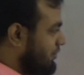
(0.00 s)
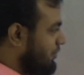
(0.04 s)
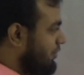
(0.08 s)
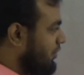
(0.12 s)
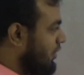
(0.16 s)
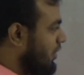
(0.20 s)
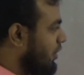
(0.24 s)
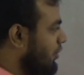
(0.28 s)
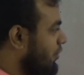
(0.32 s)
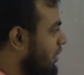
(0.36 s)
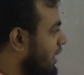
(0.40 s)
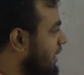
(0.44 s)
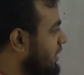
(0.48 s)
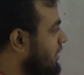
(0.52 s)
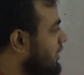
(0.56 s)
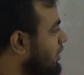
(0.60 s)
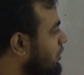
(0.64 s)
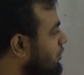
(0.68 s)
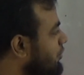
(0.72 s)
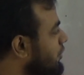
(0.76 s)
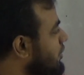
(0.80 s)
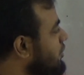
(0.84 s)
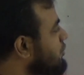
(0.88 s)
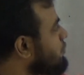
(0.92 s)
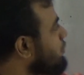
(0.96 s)
Now write
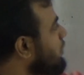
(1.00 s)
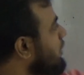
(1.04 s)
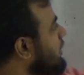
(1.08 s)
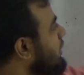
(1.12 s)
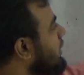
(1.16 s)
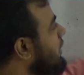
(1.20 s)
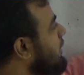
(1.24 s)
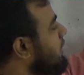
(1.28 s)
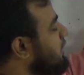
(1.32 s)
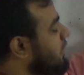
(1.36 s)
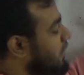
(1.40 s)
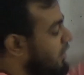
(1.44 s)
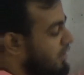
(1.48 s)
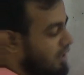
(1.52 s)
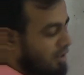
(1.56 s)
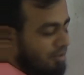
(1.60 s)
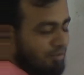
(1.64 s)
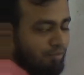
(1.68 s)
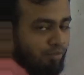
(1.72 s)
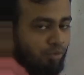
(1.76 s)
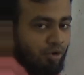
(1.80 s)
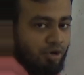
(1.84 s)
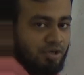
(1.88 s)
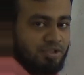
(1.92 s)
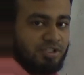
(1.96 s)
down this one in the
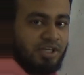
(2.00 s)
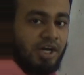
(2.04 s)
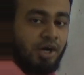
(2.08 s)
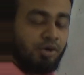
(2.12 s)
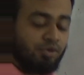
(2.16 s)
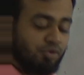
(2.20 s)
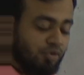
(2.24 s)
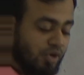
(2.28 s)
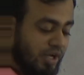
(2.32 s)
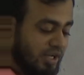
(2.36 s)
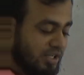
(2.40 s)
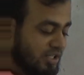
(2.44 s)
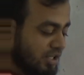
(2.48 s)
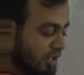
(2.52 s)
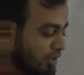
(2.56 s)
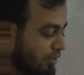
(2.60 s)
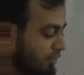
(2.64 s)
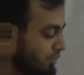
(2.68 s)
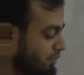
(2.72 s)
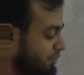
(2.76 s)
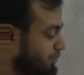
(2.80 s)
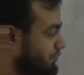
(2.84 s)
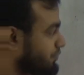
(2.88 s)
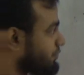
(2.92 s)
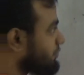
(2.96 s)
box. How to write
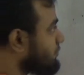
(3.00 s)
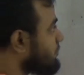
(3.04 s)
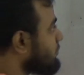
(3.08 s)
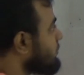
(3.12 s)
down?